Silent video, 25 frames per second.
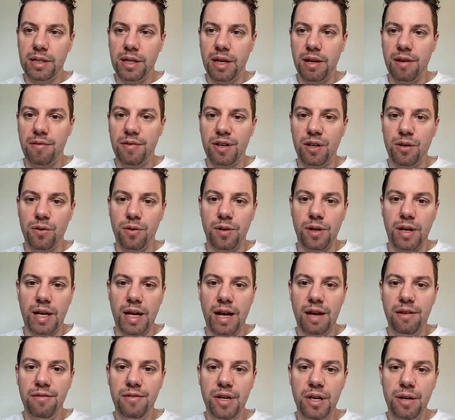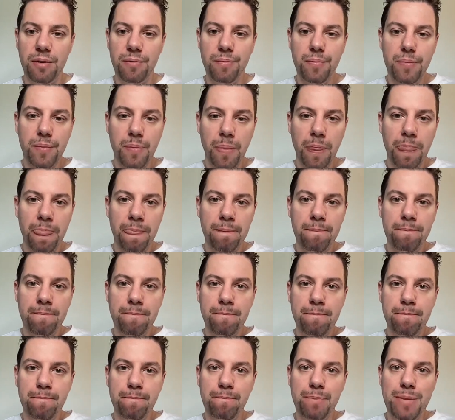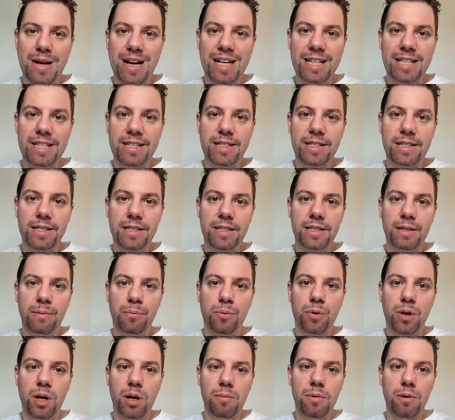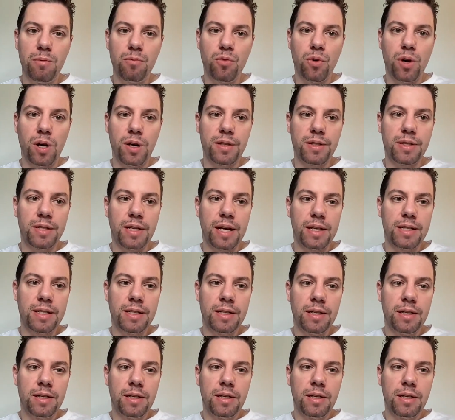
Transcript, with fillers: I haven't gone live here. But the problem was that